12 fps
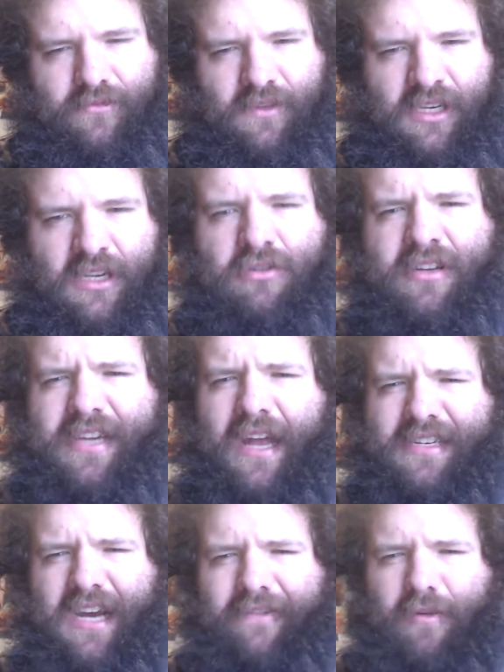You could say
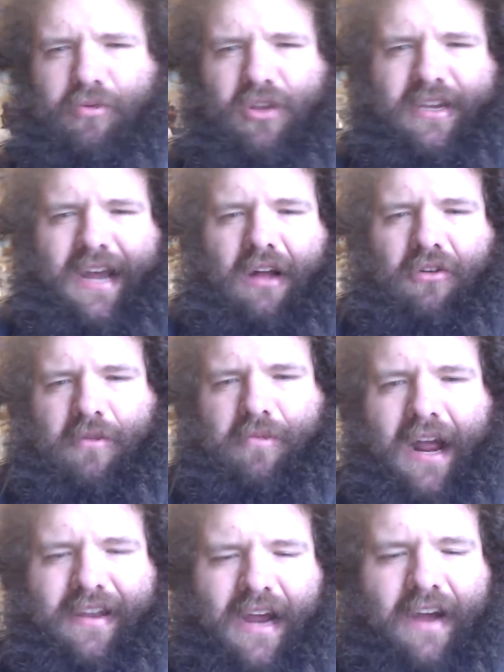that's kind of a bleak outlook, but
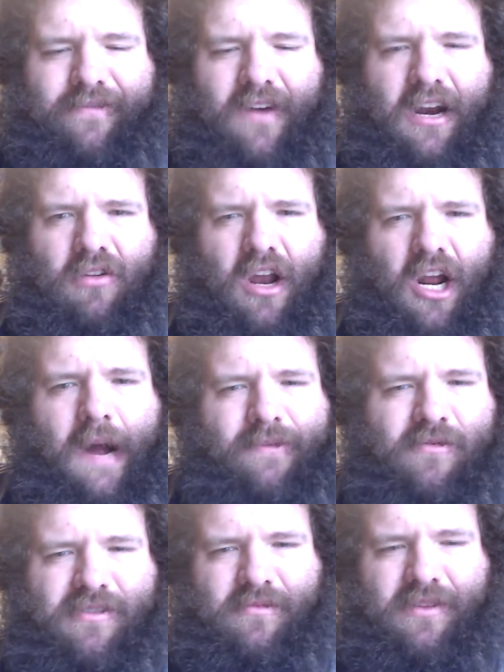I find a lot of
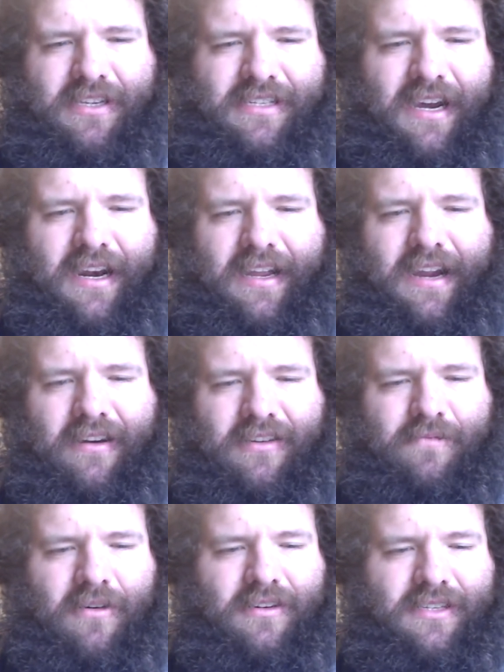optimism in this kind of
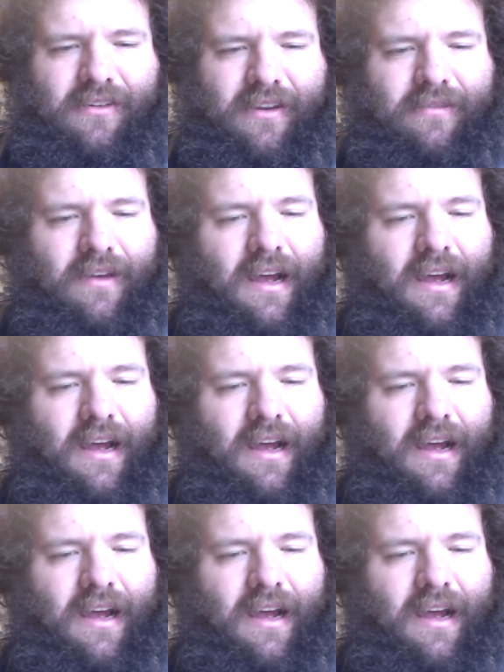character personally.